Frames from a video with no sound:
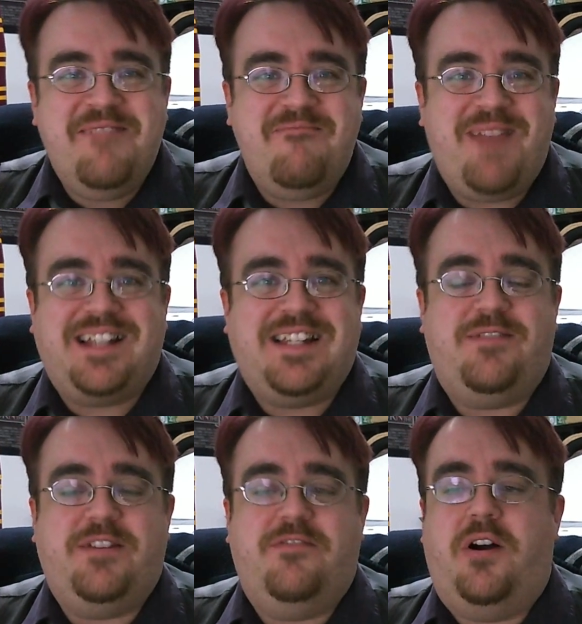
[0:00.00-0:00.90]

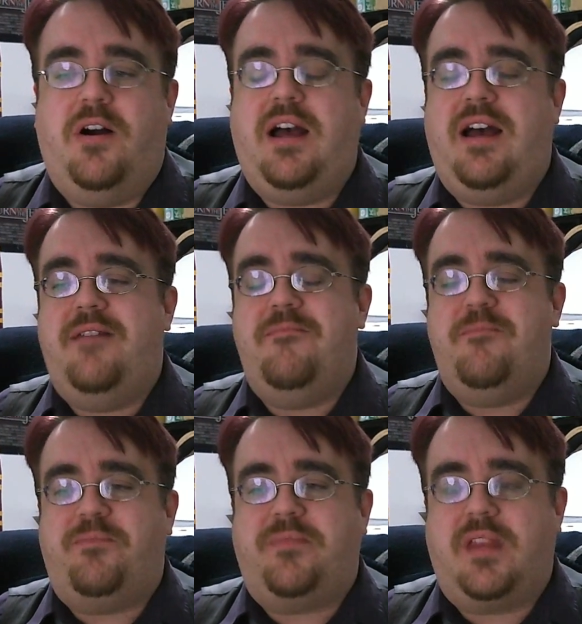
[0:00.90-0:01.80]
Massively
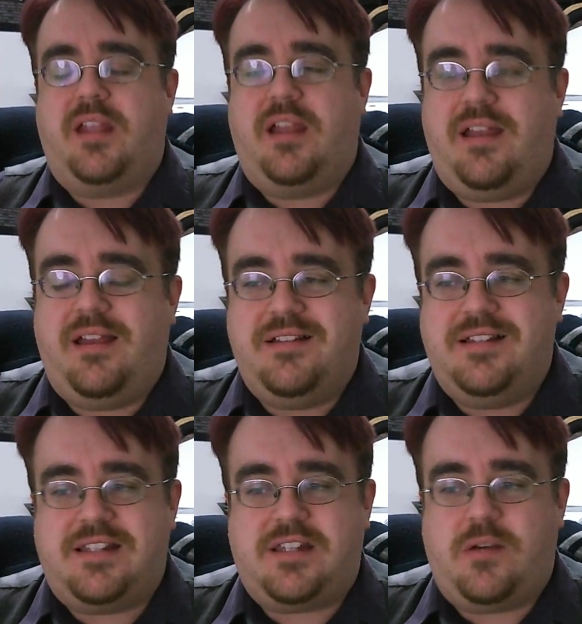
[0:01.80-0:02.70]
wrong.
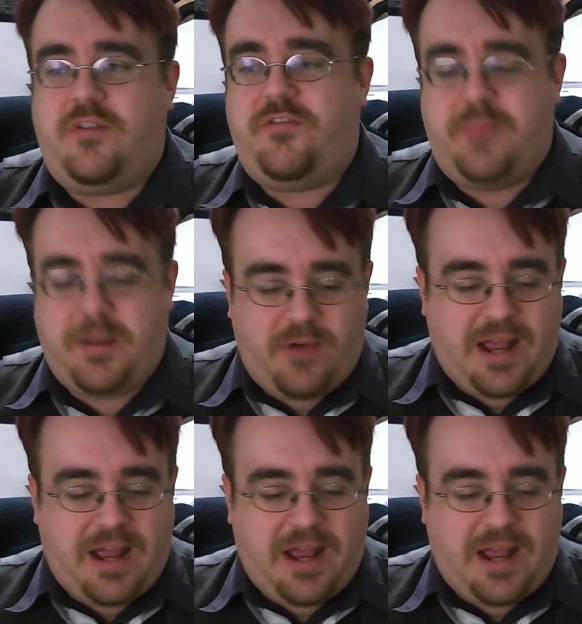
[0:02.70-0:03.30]
So often people